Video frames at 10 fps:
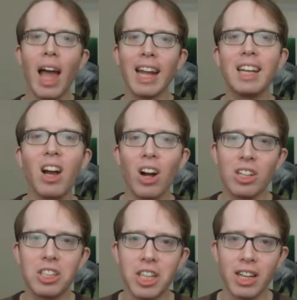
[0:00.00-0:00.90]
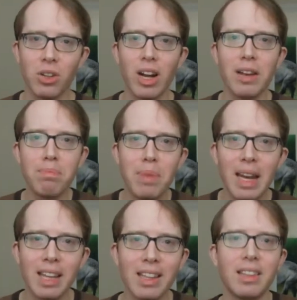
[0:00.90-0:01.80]
acknowledging or
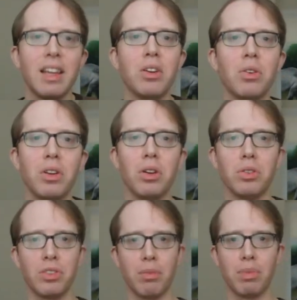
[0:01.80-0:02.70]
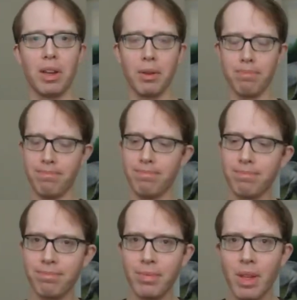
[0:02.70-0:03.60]
admitting that they don't know something.
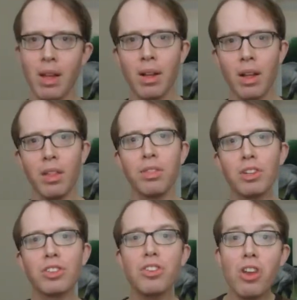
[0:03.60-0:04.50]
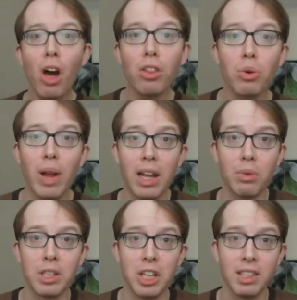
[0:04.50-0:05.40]
There's another way
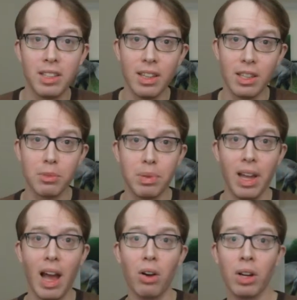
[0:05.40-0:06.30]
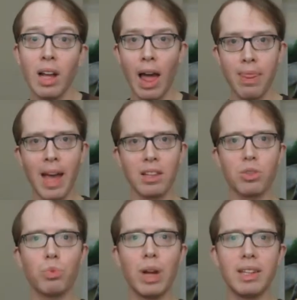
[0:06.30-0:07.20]
in which I see this play out, and
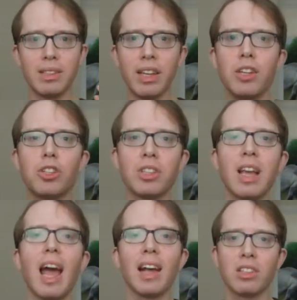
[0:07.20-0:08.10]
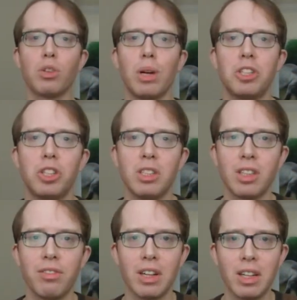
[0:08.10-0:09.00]
that's when teachers ask questions
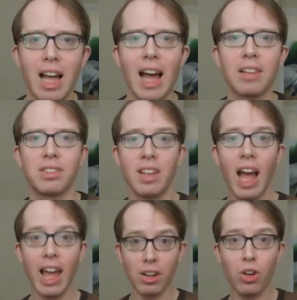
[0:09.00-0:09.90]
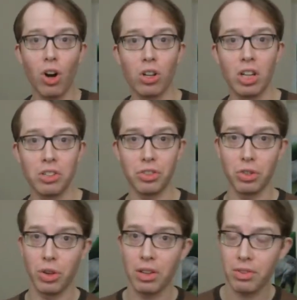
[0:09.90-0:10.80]
of a class and call on
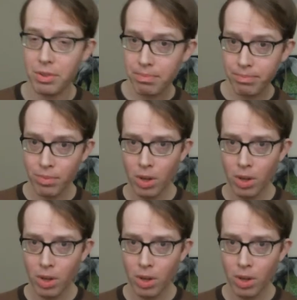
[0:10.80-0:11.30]
students.